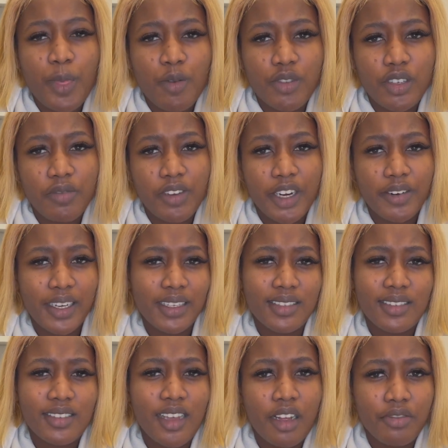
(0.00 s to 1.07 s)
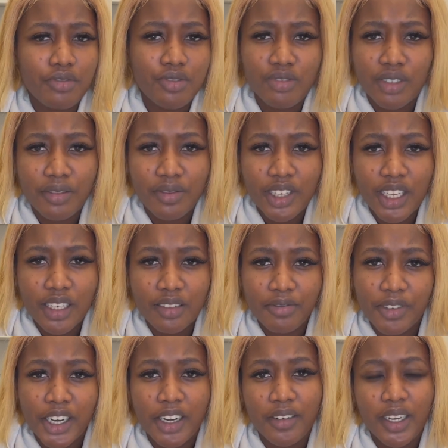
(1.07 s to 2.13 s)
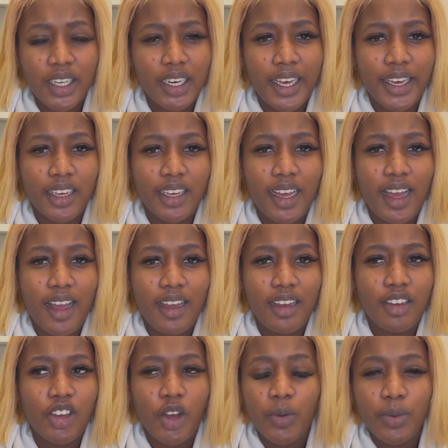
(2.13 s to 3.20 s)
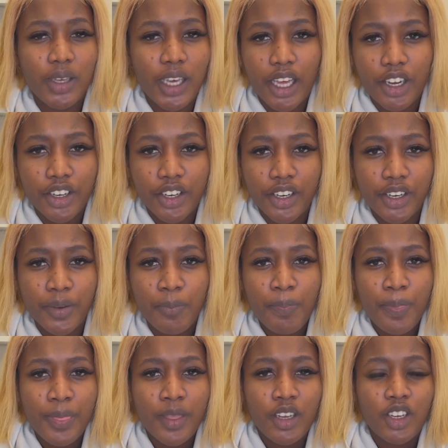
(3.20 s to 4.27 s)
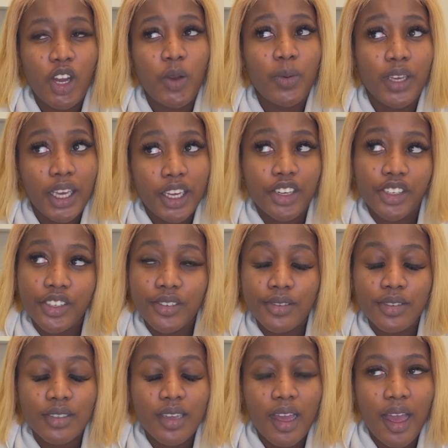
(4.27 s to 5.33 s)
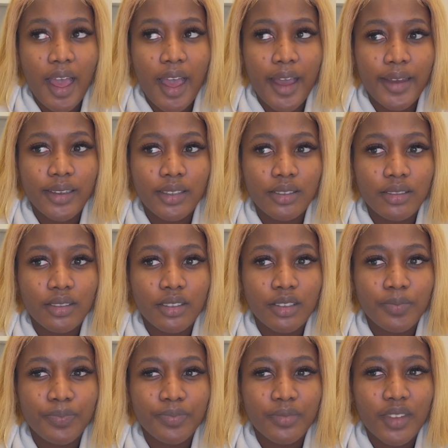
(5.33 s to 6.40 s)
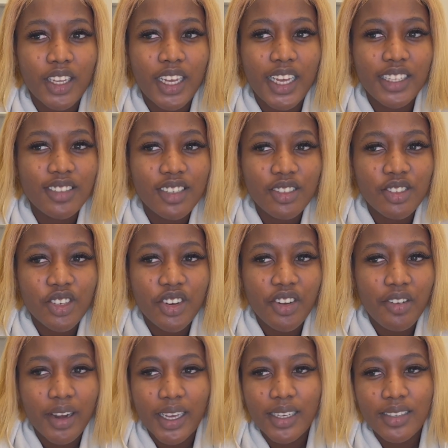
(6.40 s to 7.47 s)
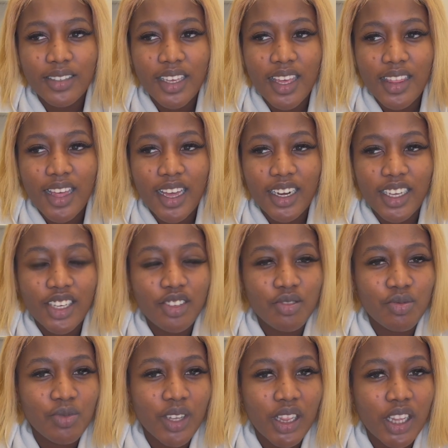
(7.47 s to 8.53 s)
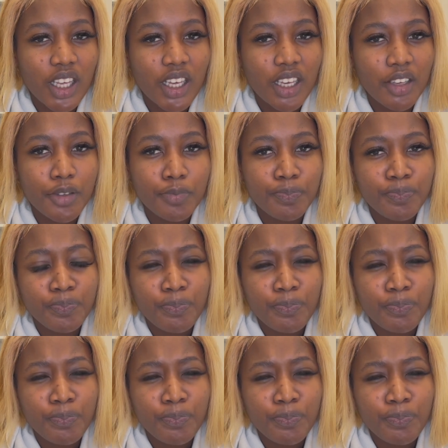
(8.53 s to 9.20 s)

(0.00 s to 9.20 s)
we're very self-driven, very like go-getters, and it's just crazy that he's really